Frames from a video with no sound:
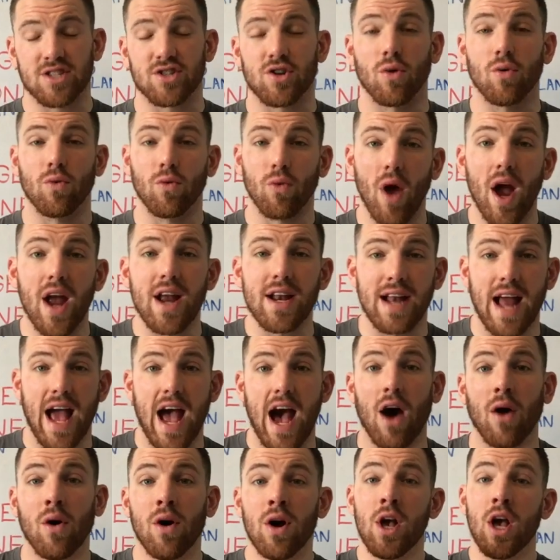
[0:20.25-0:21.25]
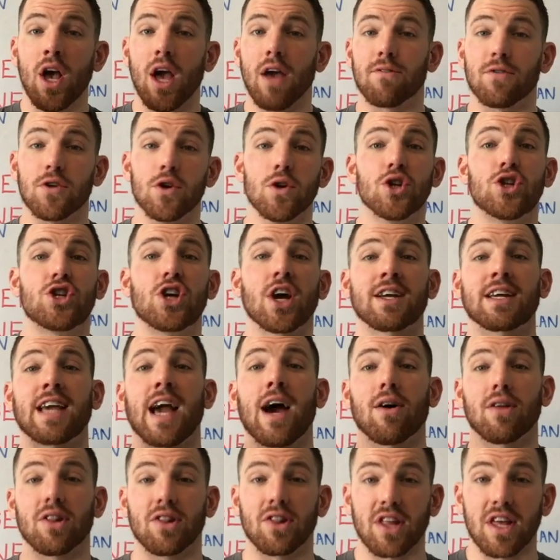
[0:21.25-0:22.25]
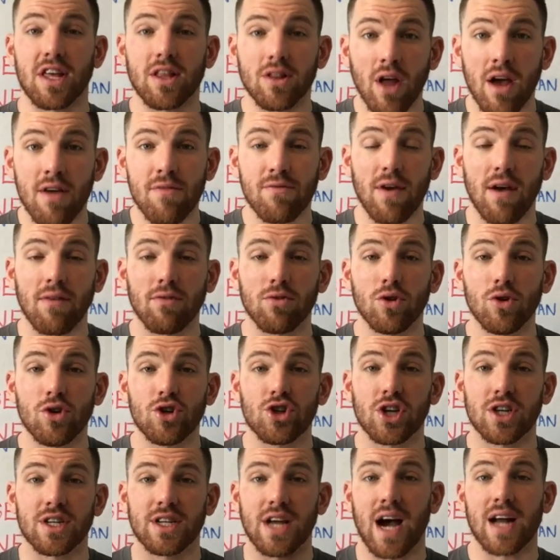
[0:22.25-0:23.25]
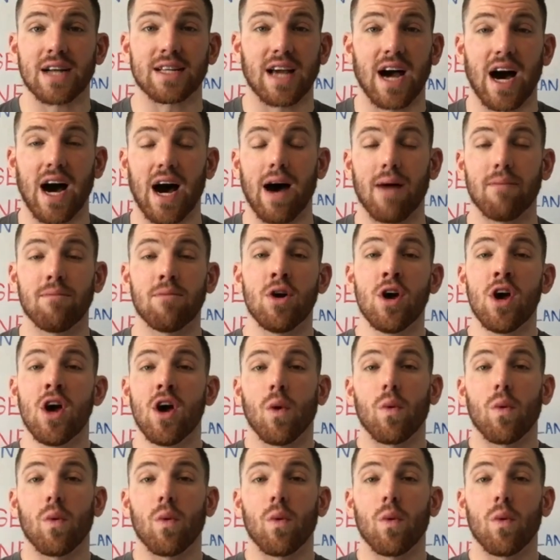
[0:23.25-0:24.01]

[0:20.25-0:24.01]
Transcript: So right now, if you check out leanliferevolution.com,